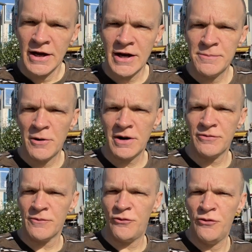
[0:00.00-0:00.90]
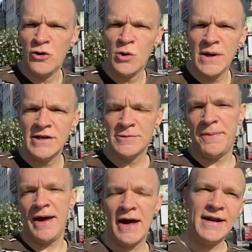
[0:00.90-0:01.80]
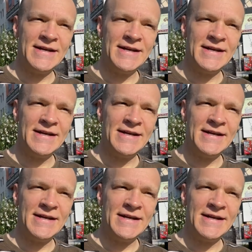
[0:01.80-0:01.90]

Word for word: Good morning from Fukui, Japan.